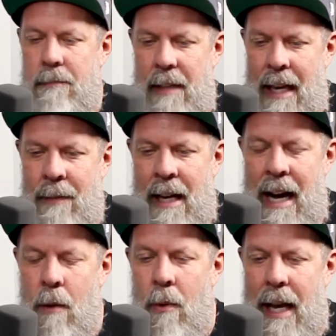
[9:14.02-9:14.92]
And then
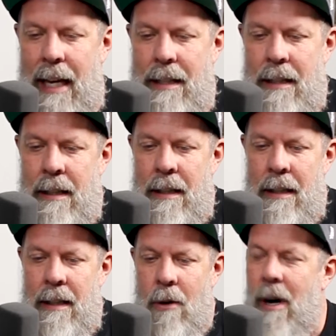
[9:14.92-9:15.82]
I wait
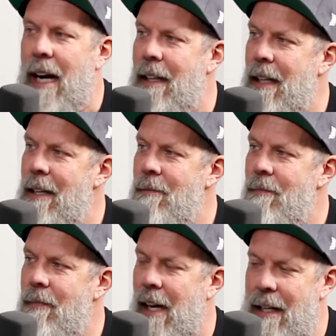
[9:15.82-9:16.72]
quietly
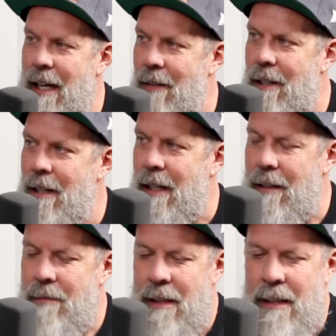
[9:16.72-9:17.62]
like David
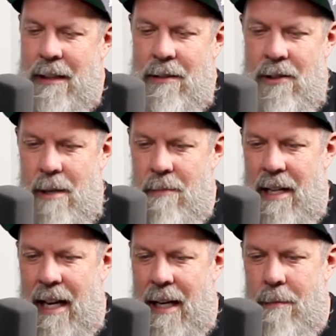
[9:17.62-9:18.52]
did,
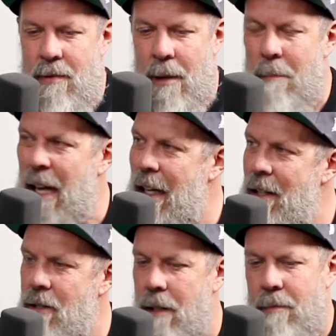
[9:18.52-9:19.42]
sometimes a
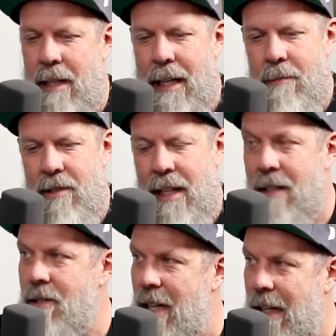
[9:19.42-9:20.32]
minute, sometimes
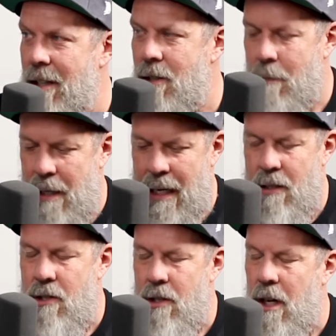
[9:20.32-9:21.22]
10 seconds, but I
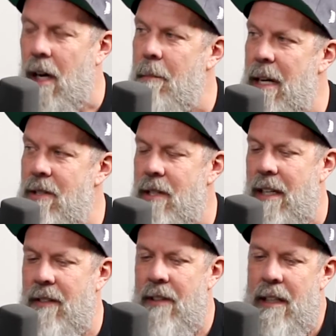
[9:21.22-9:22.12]
just calm
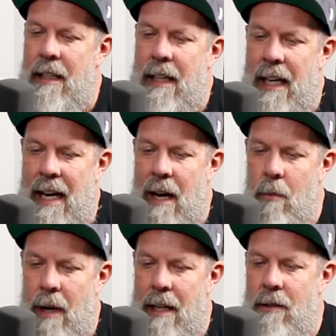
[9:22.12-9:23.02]
myself and I
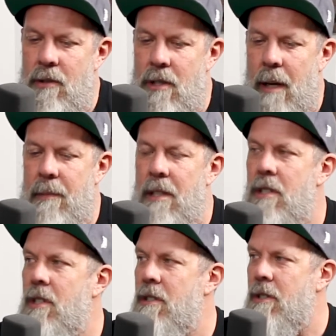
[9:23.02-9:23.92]
wait on something to
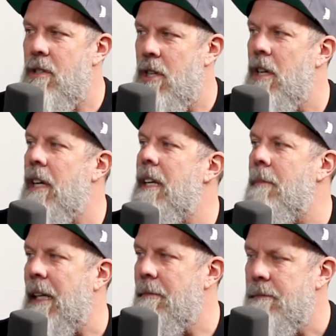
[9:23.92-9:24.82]
just stir in
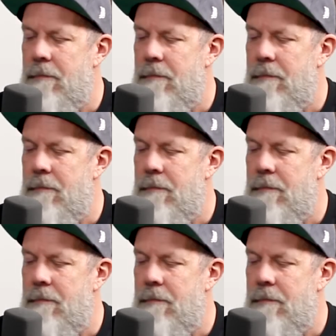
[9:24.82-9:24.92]
me.